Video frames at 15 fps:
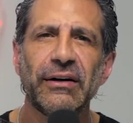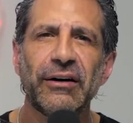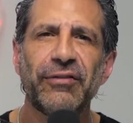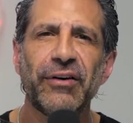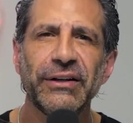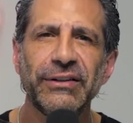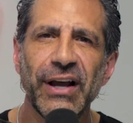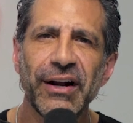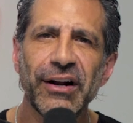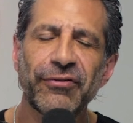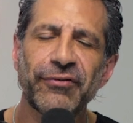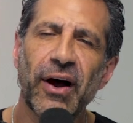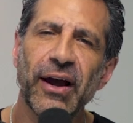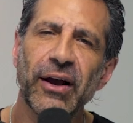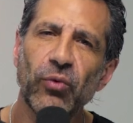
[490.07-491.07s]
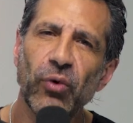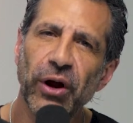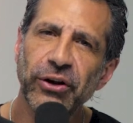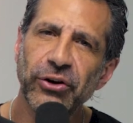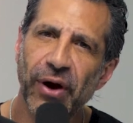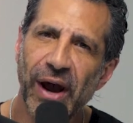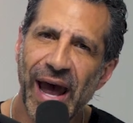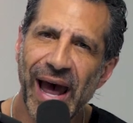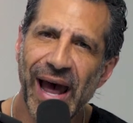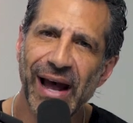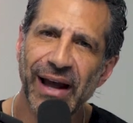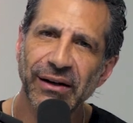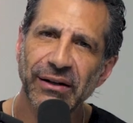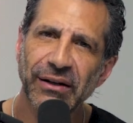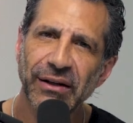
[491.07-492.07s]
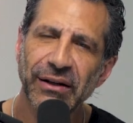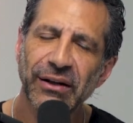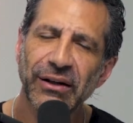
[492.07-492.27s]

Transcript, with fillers: of identifying where you're at